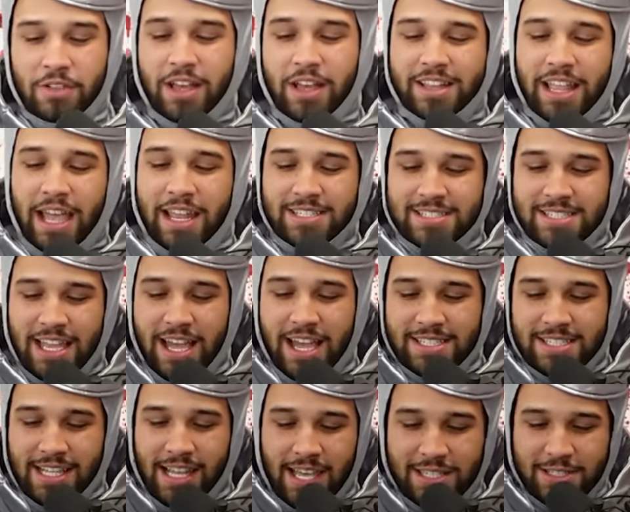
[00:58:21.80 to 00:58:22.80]
out of science
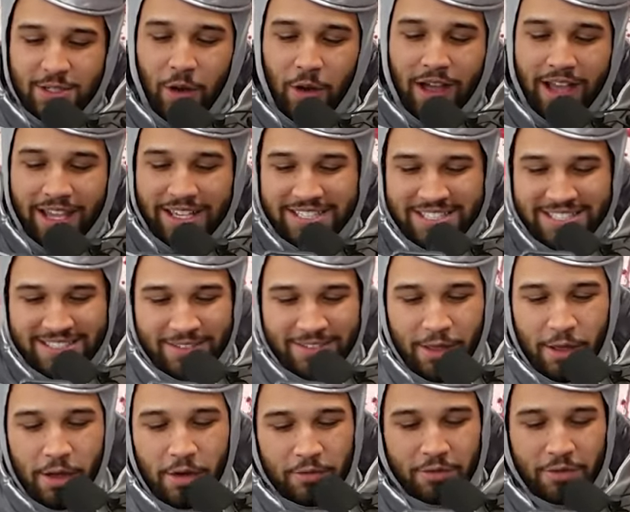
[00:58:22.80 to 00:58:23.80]
class twice.
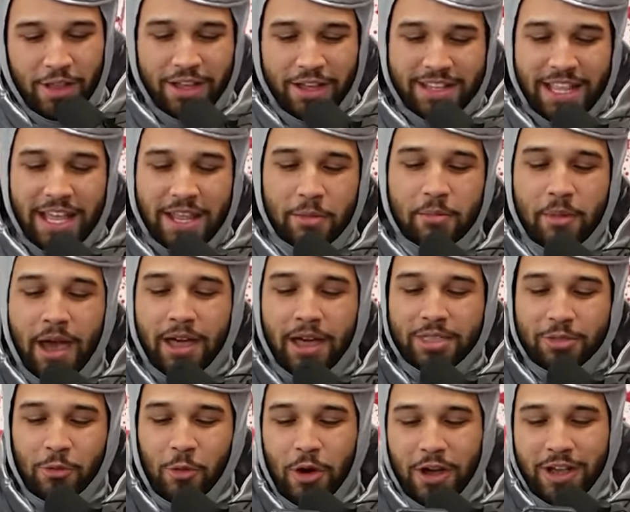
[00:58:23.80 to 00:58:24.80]
Flunked out of math
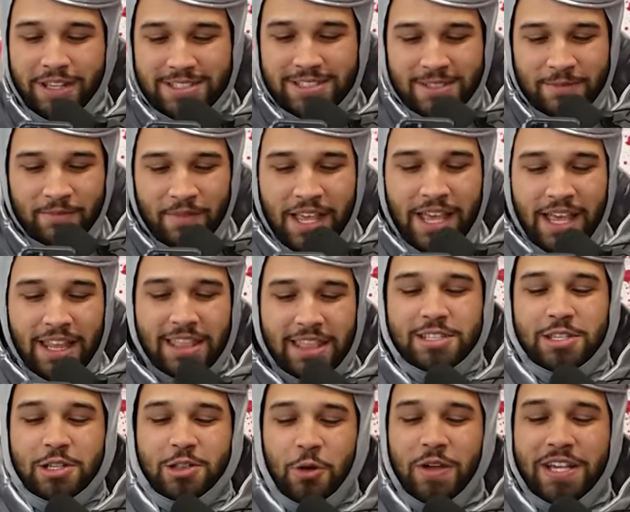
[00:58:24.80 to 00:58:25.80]
once. That's
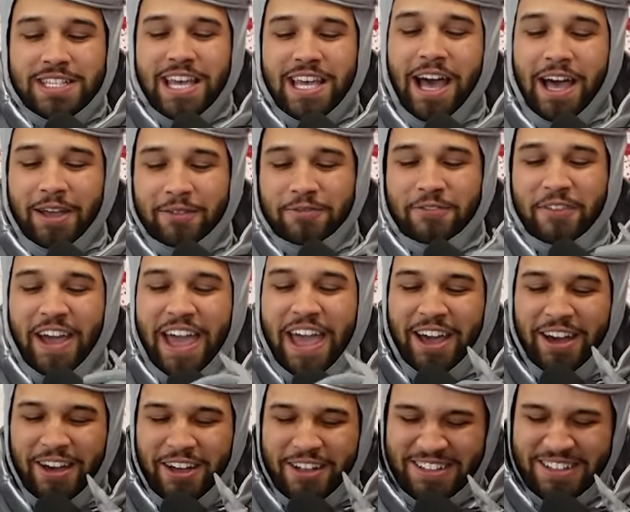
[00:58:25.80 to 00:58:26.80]
a 3-time
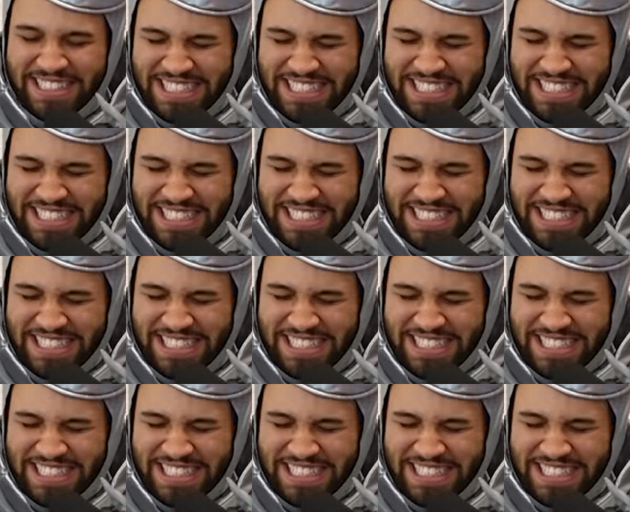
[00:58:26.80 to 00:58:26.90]
fail.